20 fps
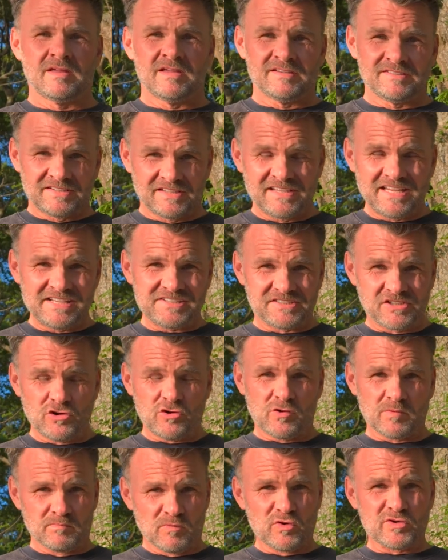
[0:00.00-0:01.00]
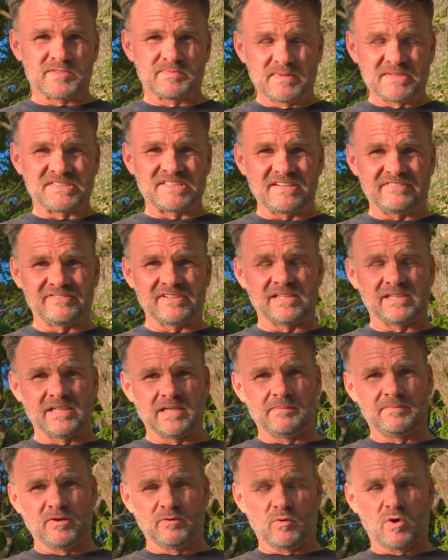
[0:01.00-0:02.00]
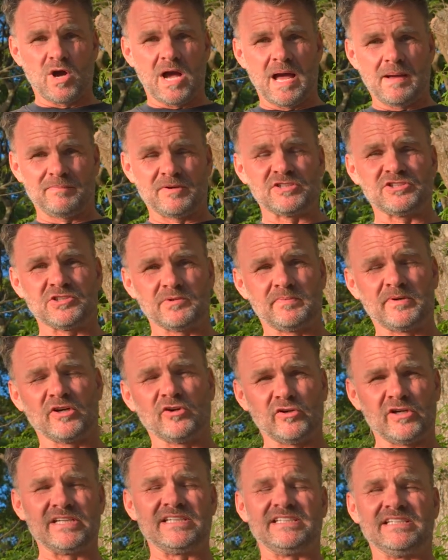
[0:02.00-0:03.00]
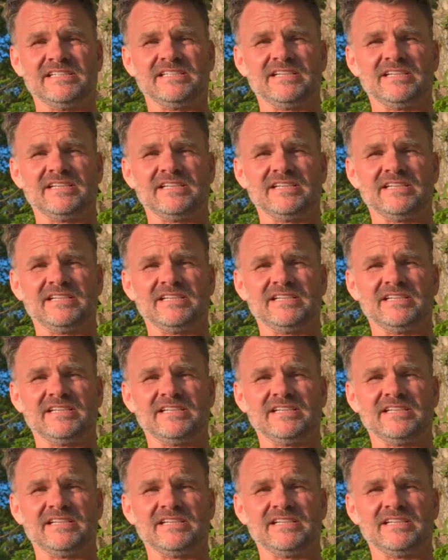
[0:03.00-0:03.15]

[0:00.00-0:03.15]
So let's talk more specifically about what Aperture Priority